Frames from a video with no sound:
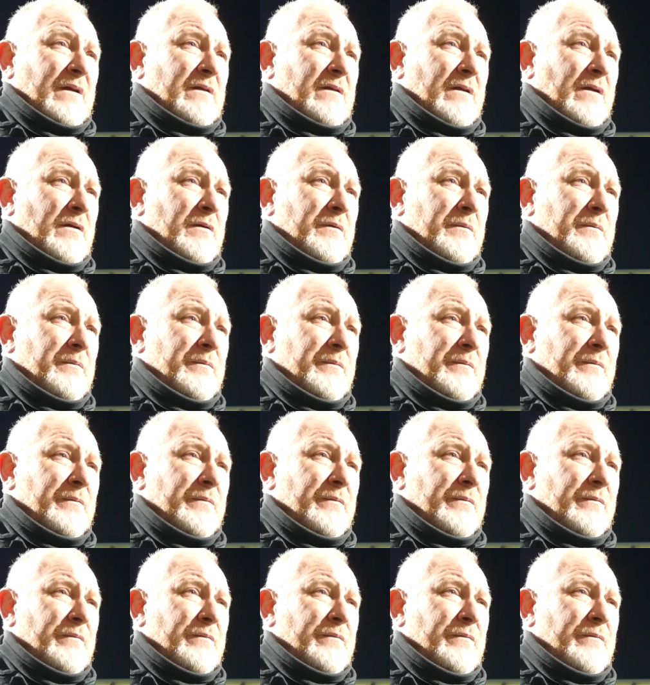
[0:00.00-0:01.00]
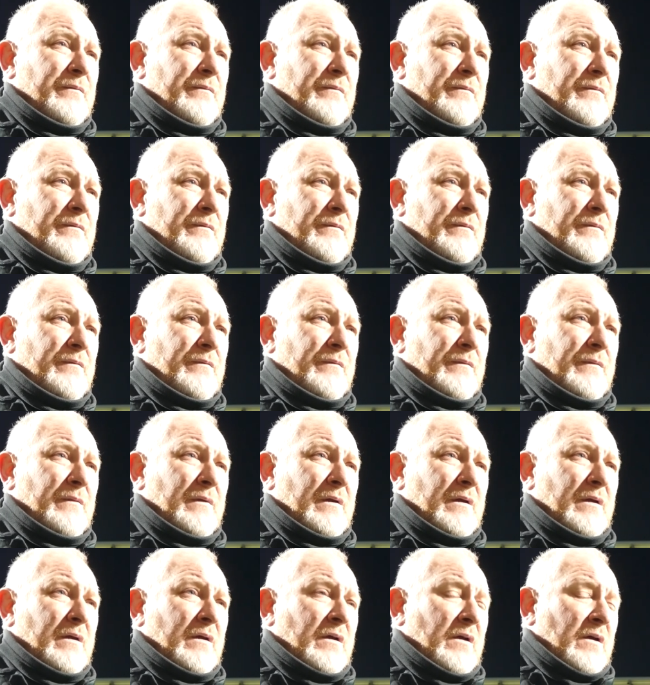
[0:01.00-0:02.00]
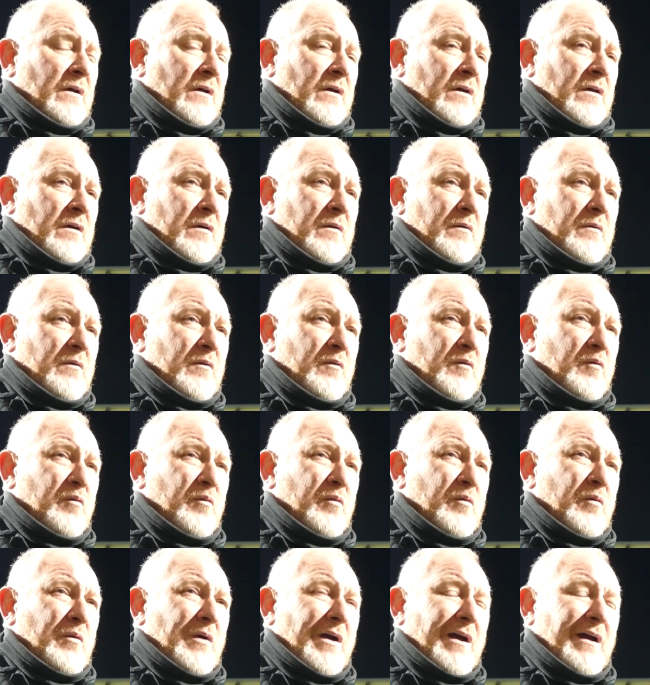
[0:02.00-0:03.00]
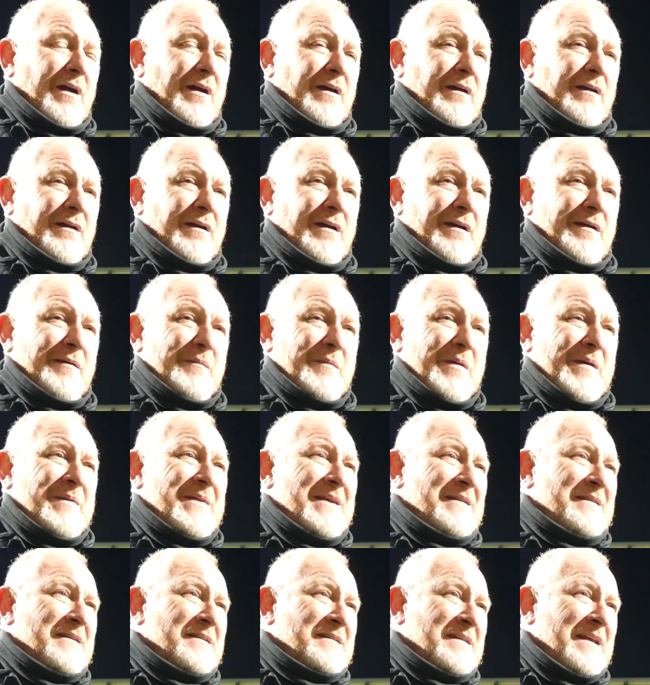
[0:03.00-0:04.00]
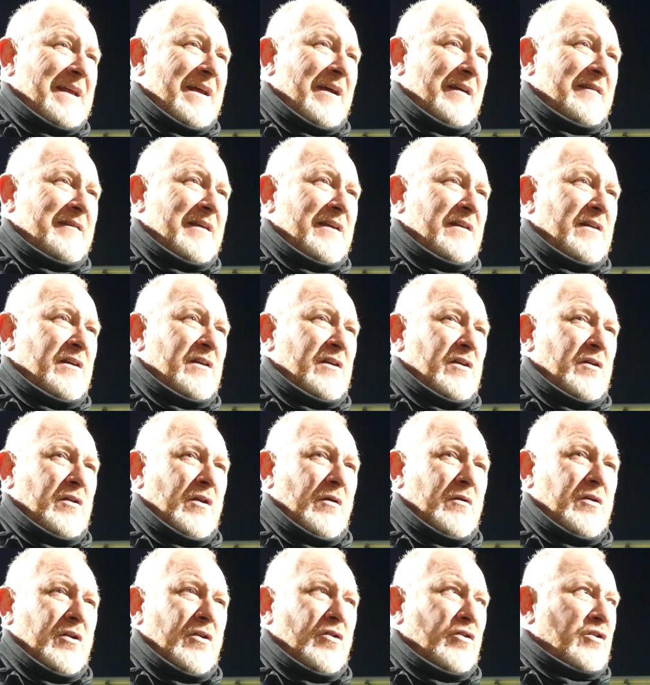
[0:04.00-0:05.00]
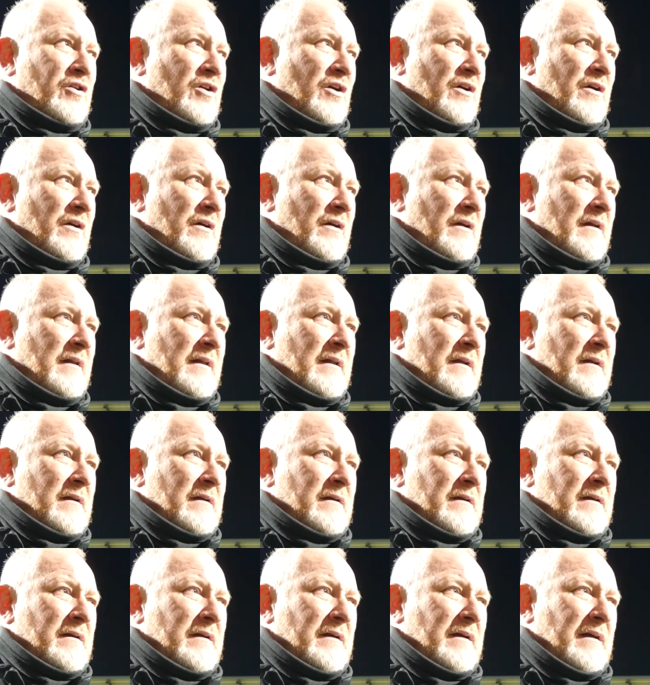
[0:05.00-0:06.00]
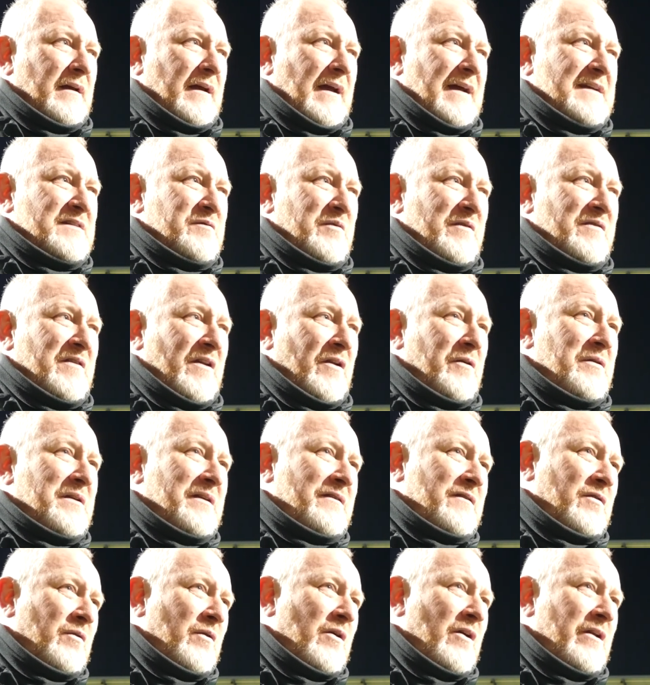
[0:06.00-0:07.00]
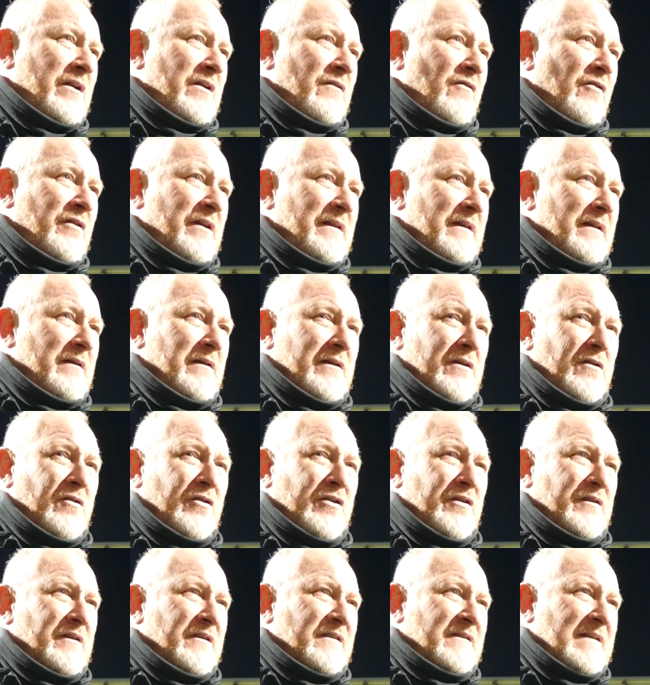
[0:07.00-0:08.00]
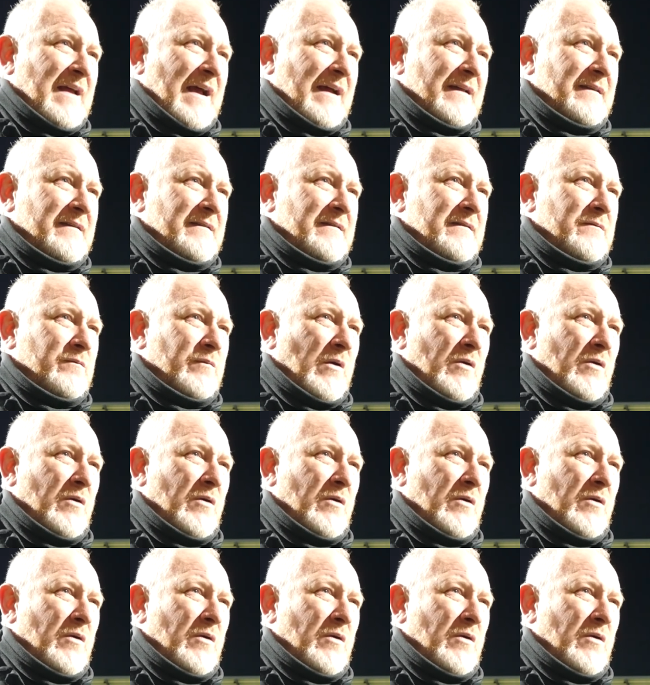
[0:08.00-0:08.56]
must yeah. please you from a defensive point of view. We looked solid all evening, and this is it. I think that you know you look at, as we've alluded to earlier on, you look at the stats.